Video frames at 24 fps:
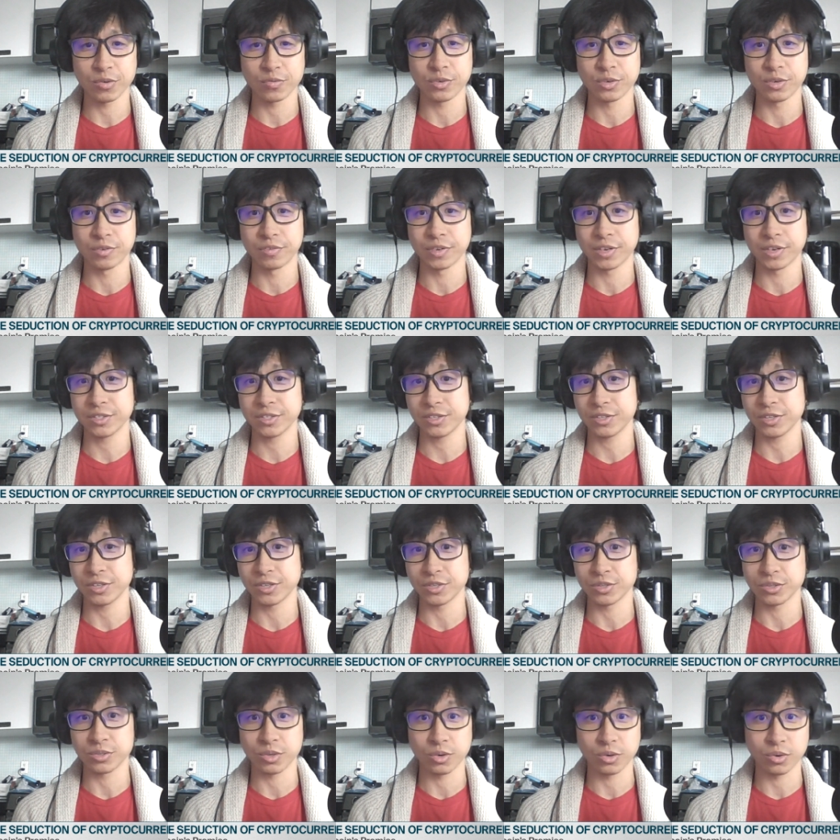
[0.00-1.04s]
of university.
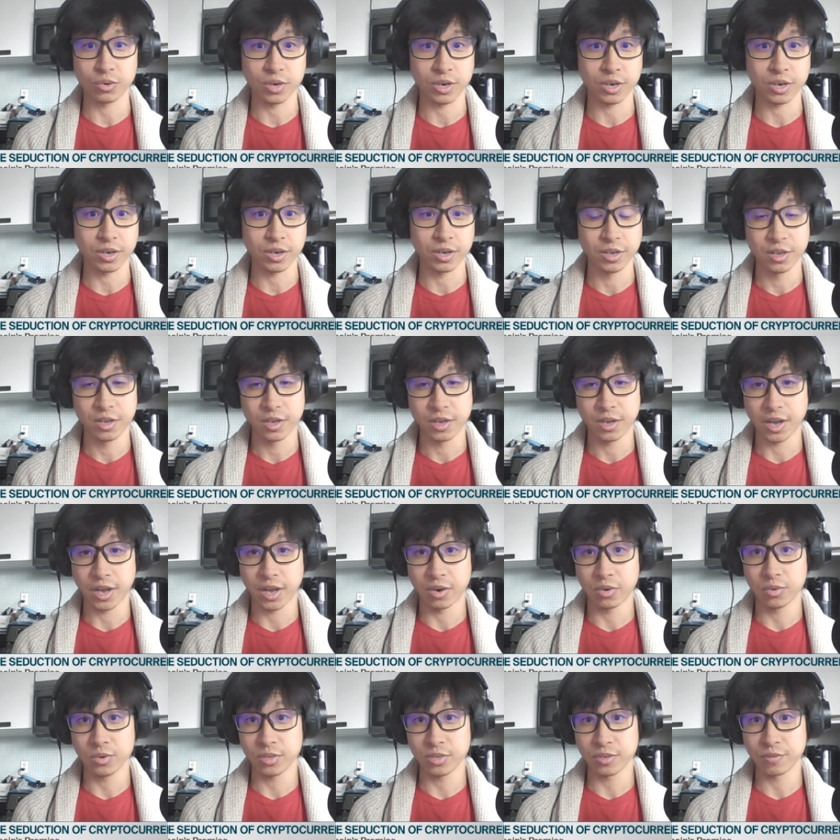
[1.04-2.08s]
So uh,
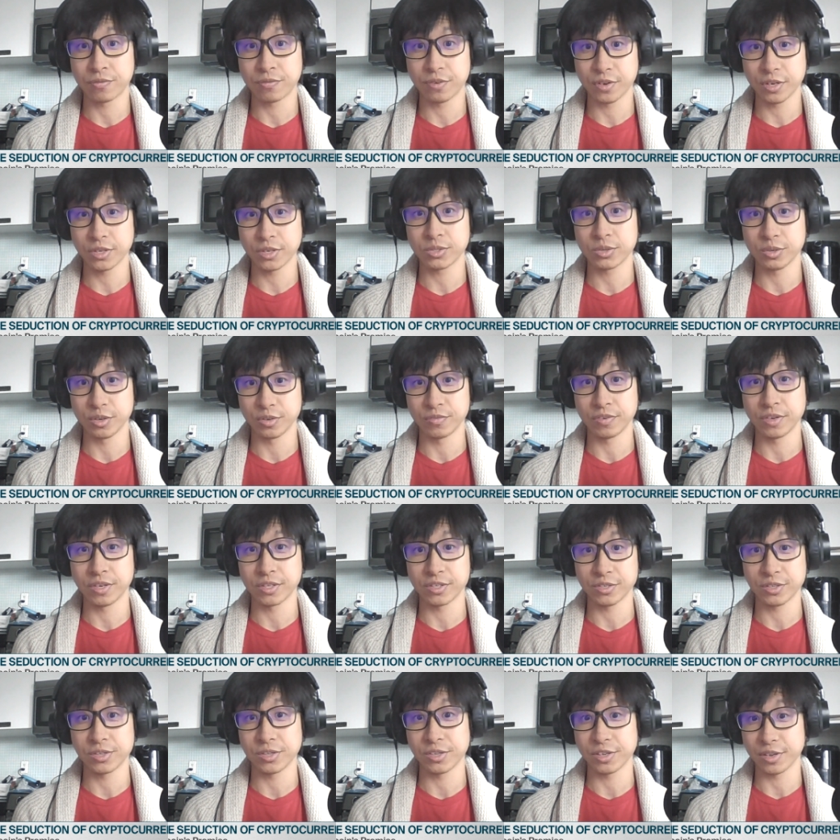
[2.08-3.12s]
I only finished
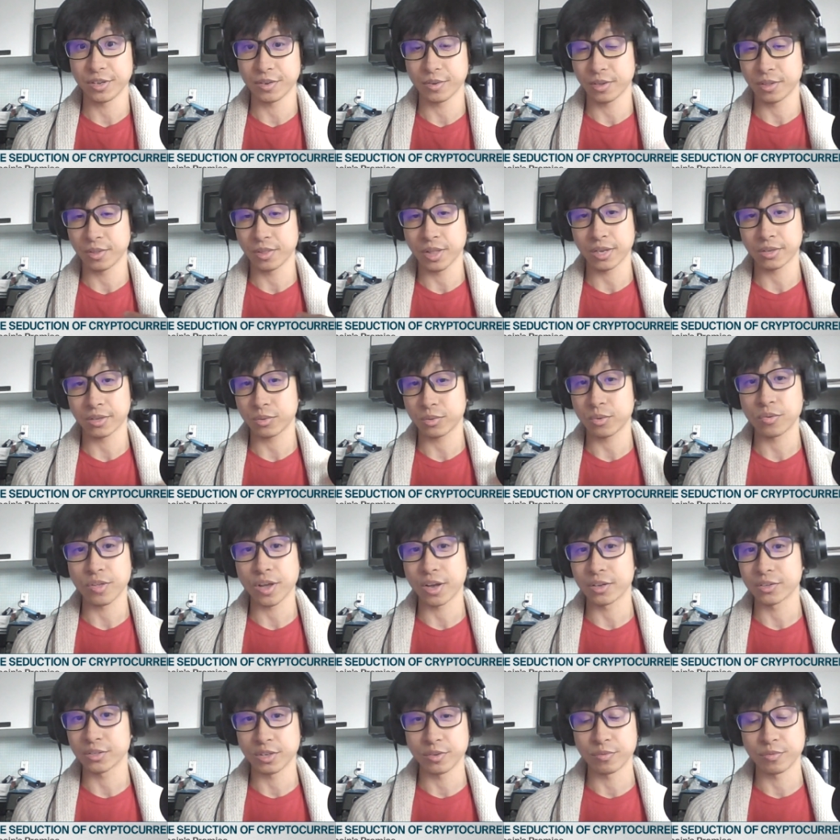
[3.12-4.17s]
university in like
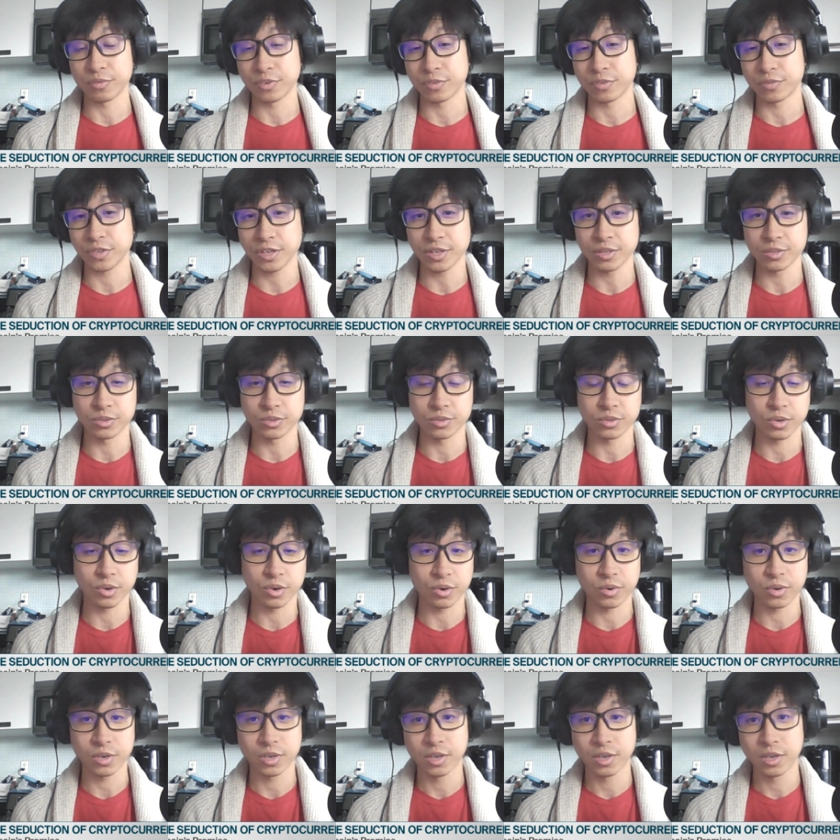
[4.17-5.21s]
2015.
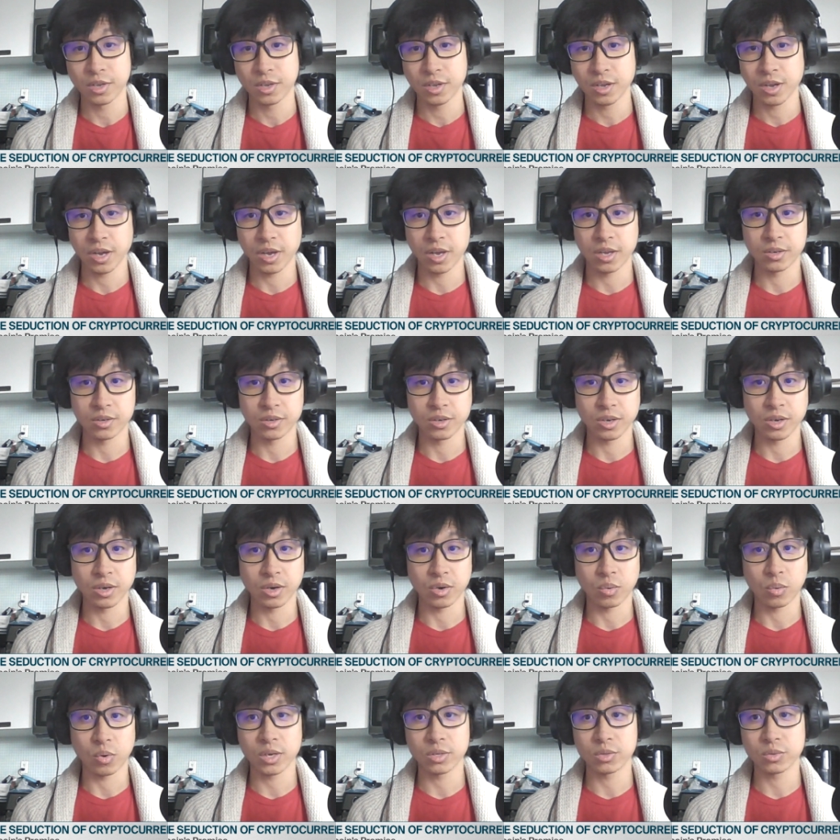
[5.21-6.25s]
So, and uh,
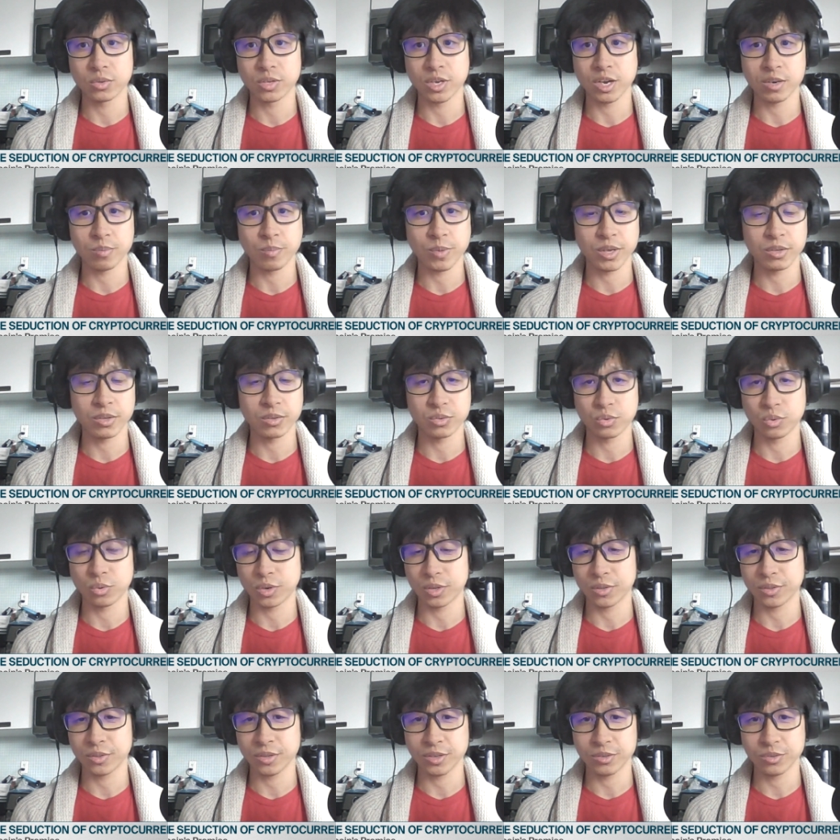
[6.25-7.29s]
why do young men do
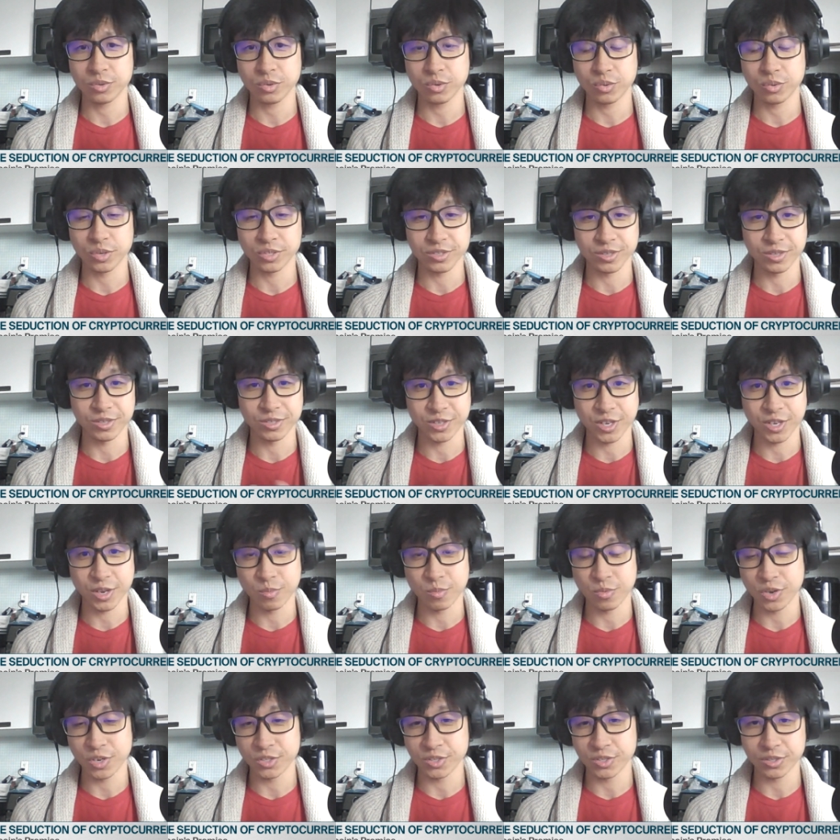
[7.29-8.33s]
what they do? It's the
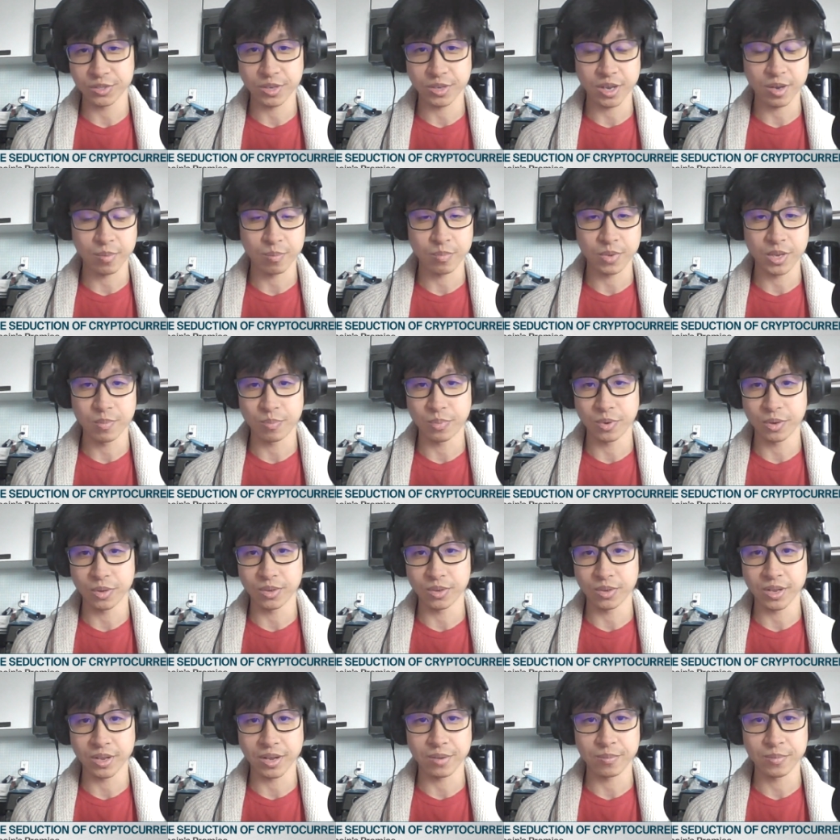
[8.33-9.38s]
same reason
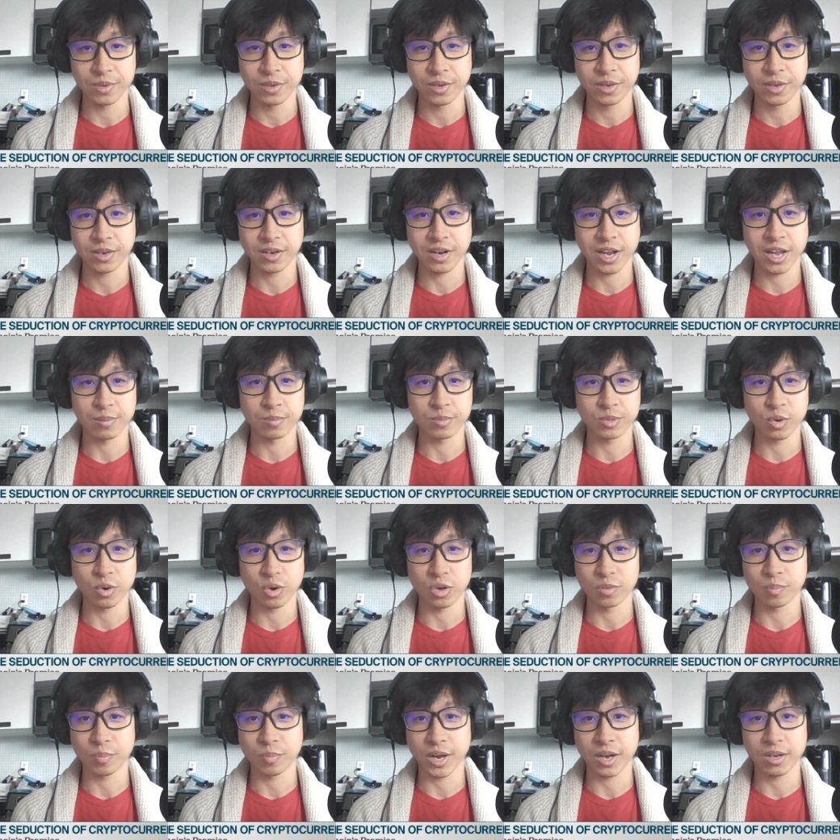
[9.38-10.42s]
people uh, climb
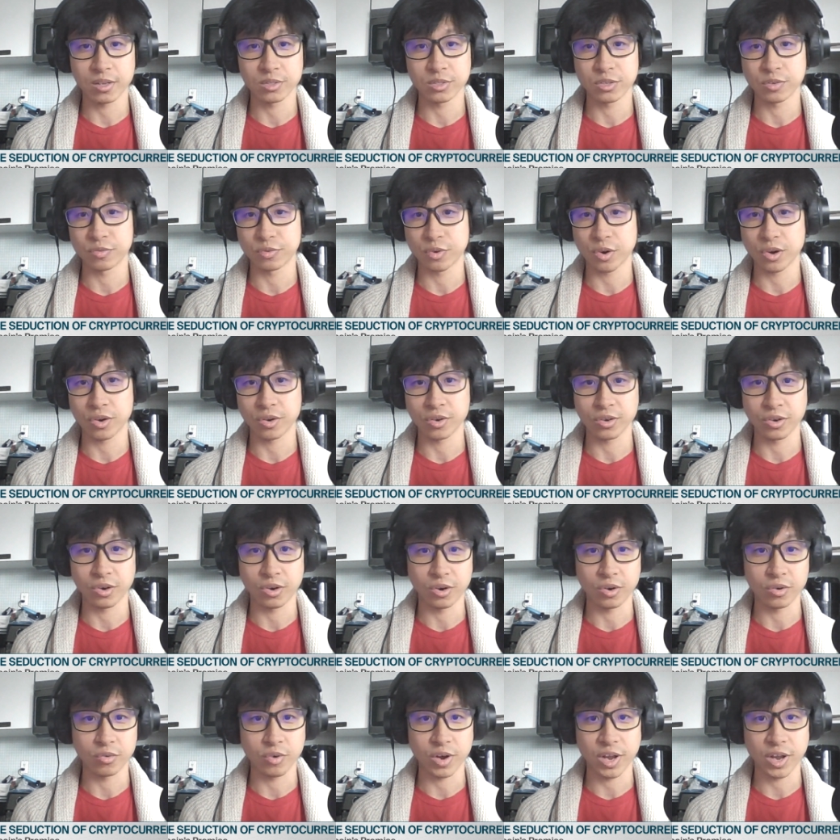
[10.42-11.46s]
tall piles of rock
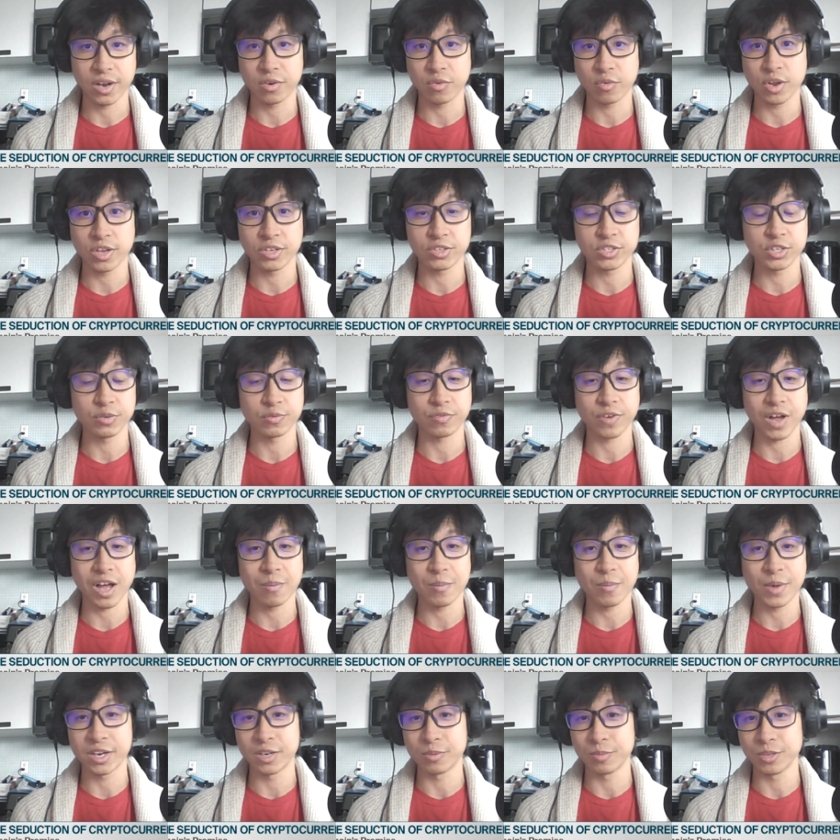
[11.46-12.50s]
or ride raging
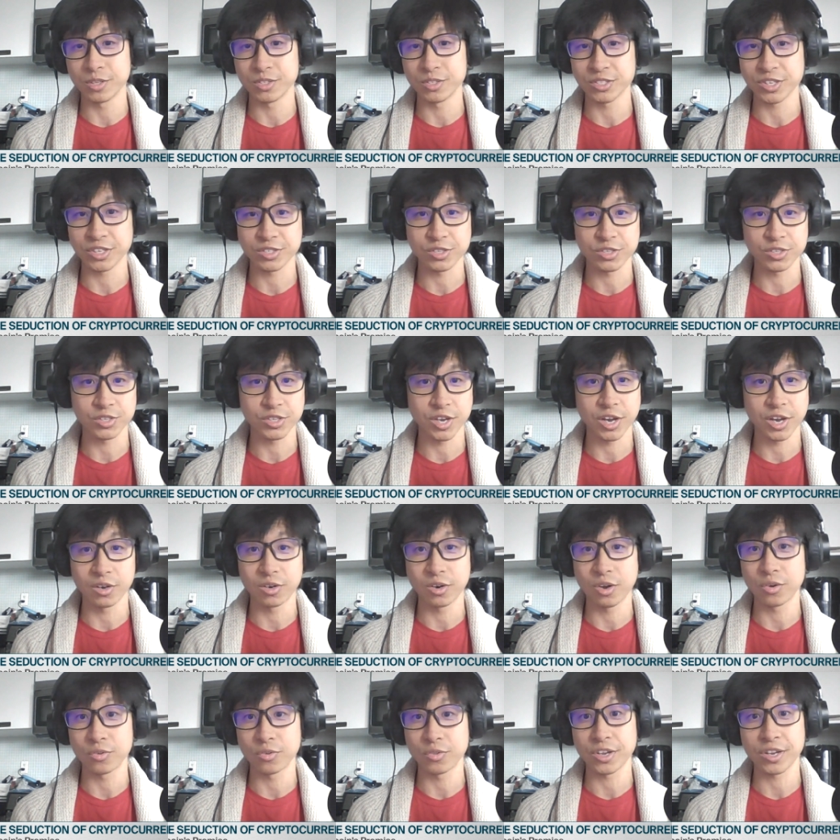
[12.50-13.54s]
farm animals just to see how
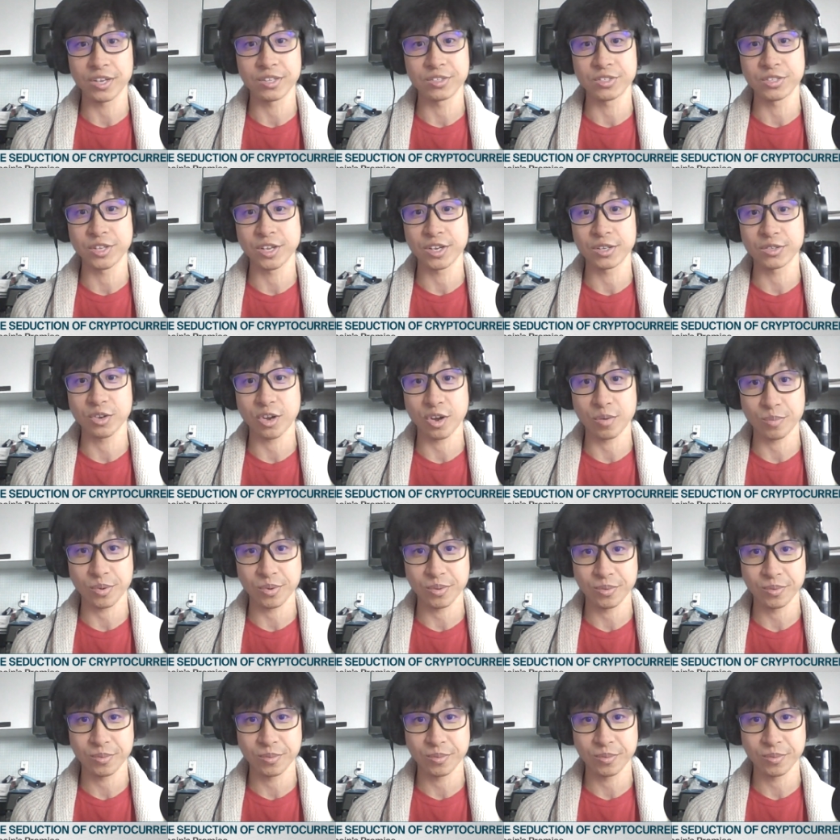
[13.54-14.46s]
long they can stay atop.